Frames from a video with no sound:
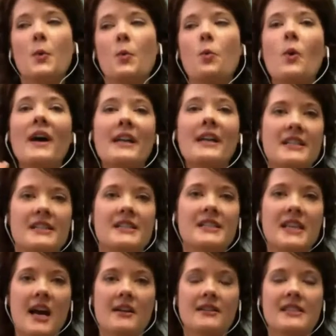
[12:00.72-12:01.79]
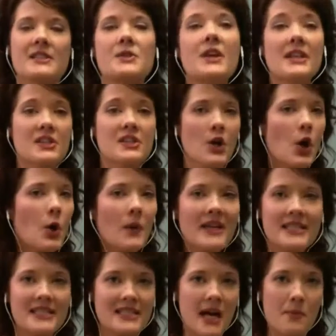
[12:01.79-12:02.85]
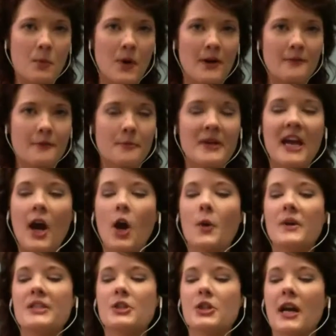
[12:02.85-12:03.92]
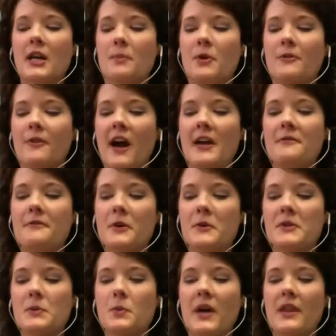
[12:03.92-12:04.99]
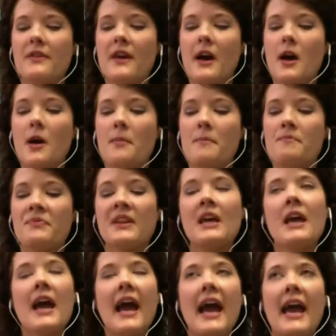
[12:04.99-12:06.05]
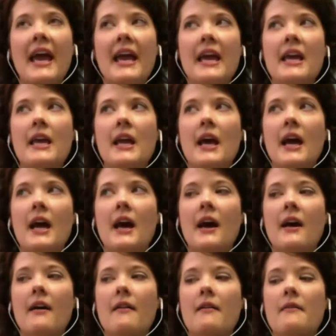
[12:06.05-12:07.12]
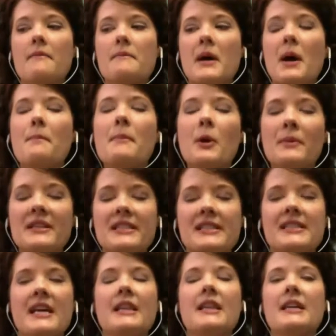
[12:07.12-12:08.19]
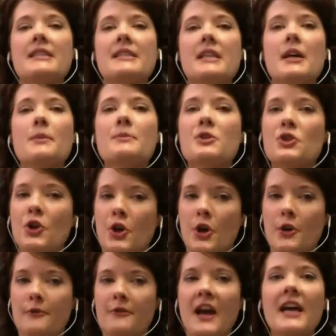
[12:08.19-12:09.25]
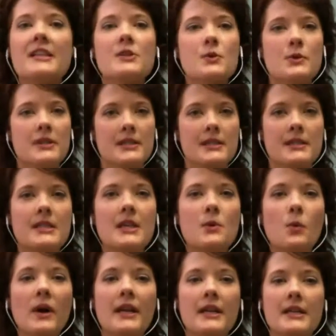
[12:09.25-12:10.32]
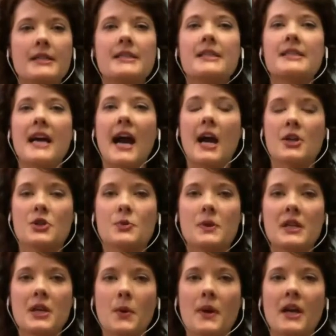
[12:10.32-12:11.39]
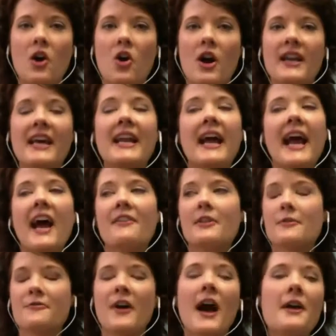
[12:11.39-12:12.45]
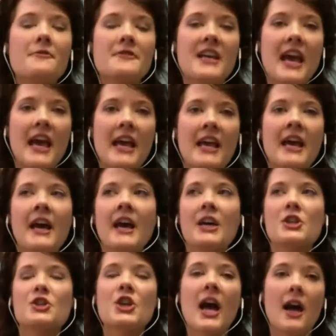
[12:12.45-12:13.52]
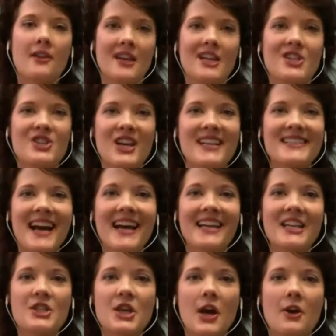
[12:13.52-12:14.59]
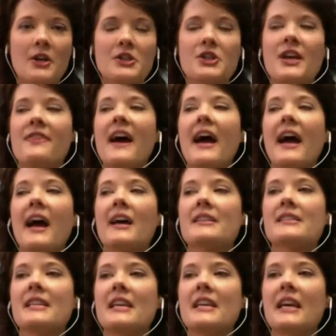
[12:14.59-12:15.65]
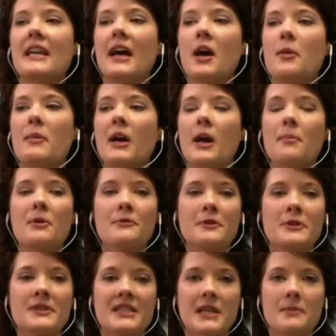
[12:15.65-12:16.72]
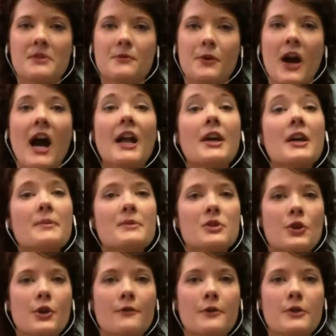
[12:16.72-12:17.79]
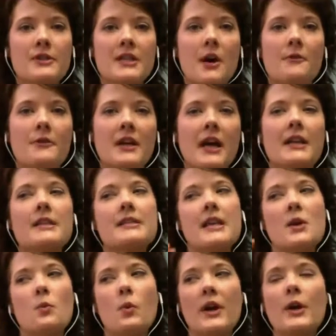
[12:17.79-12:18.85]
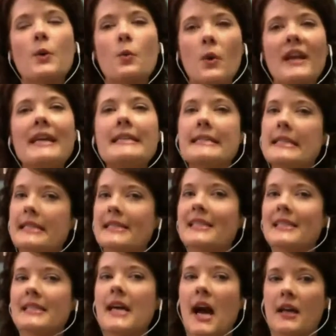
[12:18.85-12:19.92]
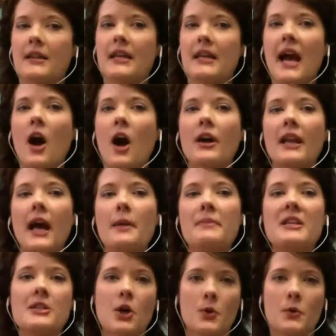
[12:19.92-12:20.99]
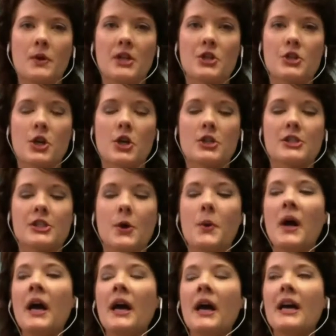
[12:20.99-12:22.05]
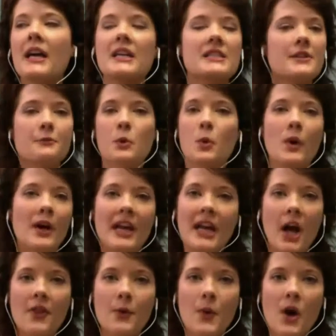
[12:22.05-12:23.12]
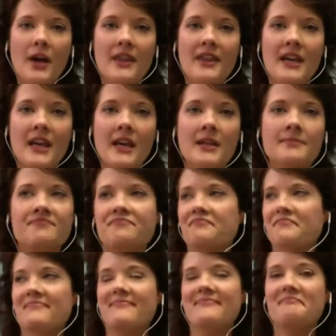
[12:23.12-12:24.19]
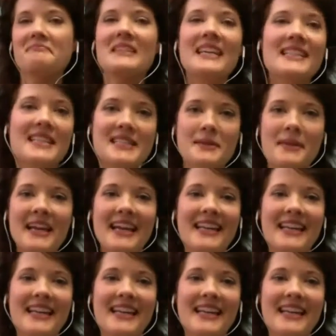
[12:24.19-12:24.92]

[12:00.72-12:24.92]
what it is exactly. So that's always step one for me. I always try to provide folks with a moment to say, let's observe and sort of see what it is that's actually going on. And I have a 5-day challenge, anxiety challenge, and that has in it a couple of little tips for how to observe yourself and kind of say, what is this exactly? How can I be totally sure? So, because if we're working on the wrong thing, it doesn't make any